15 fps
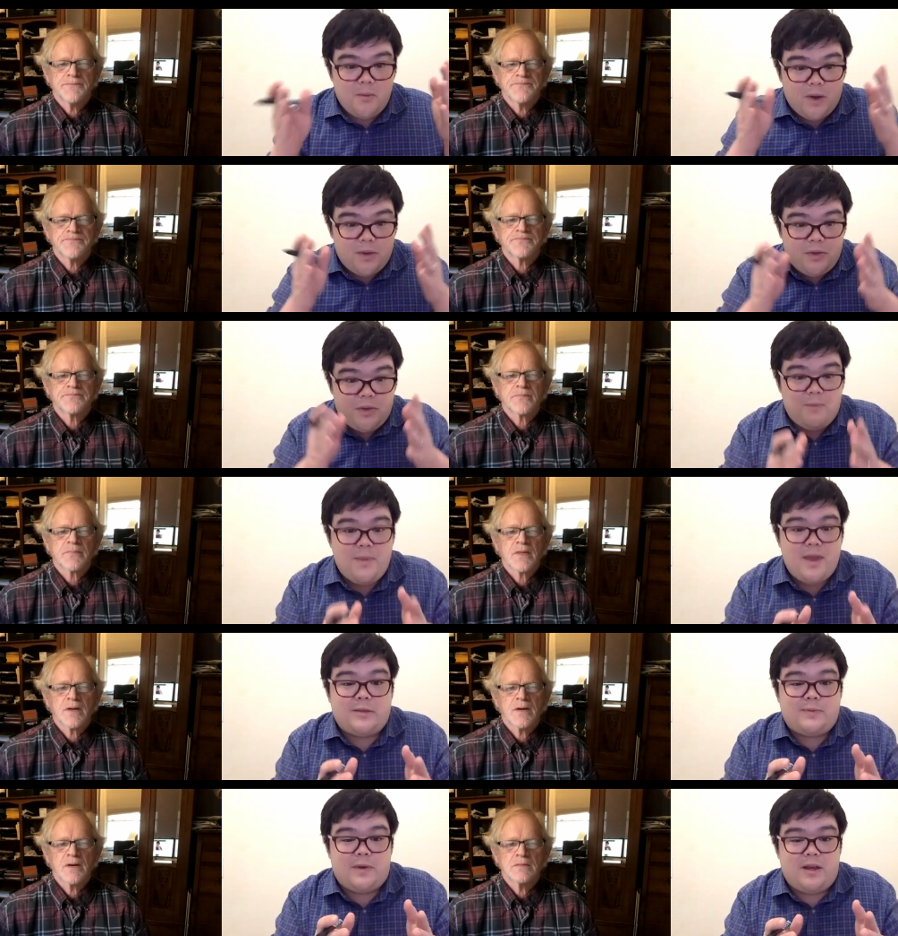Speaker 1: but the
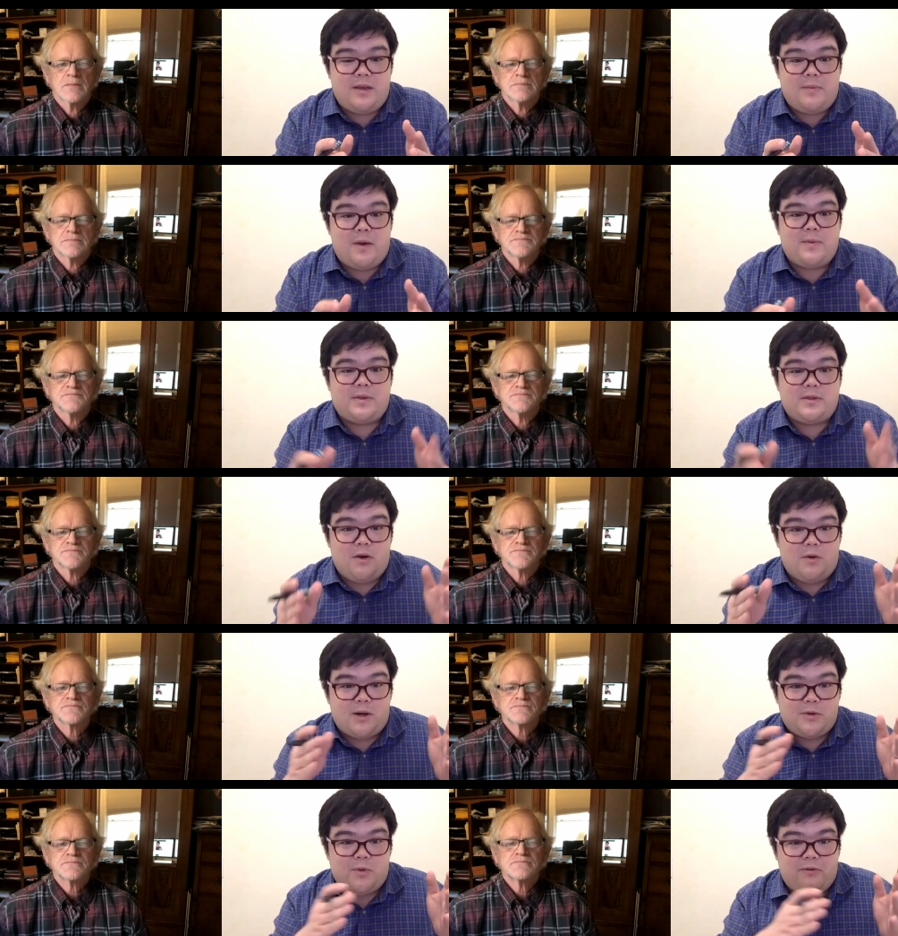mini split heat pump is
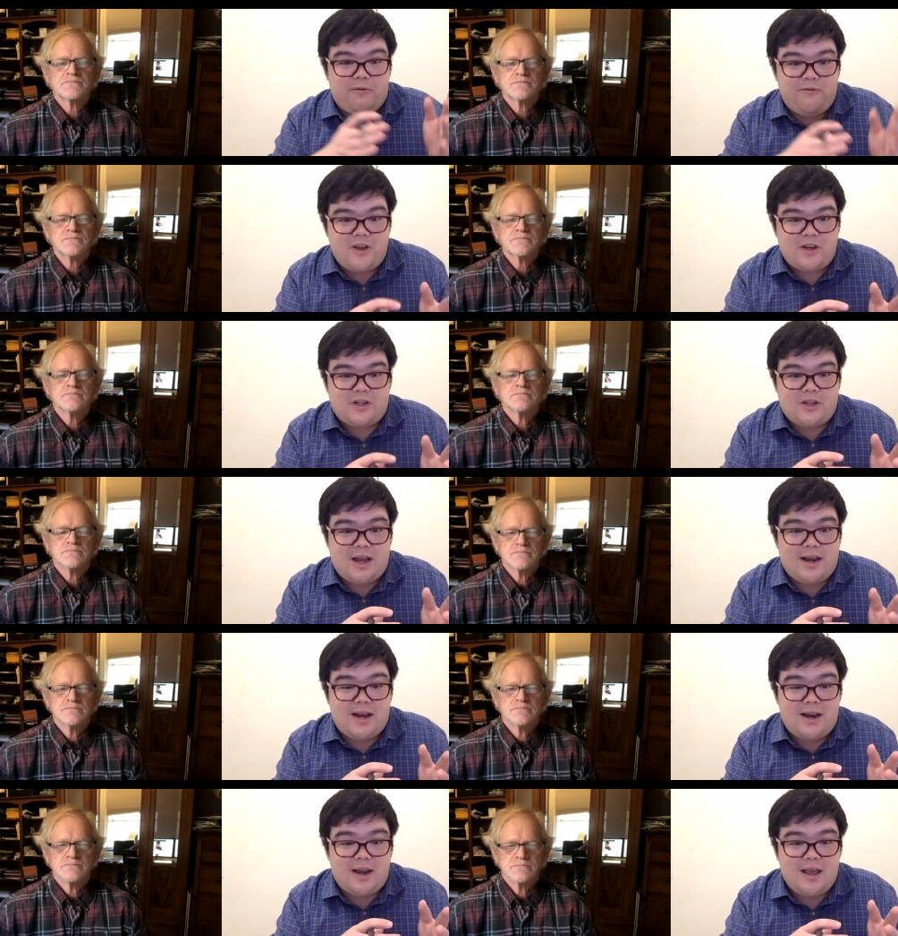so much more
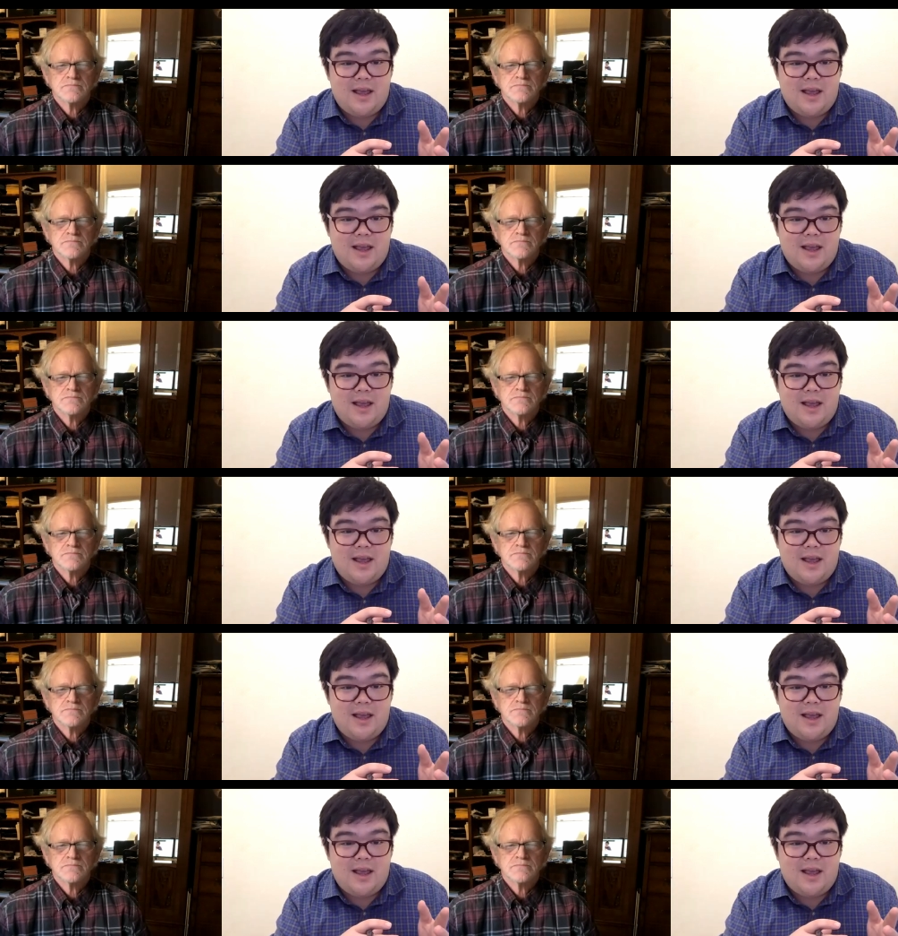efficient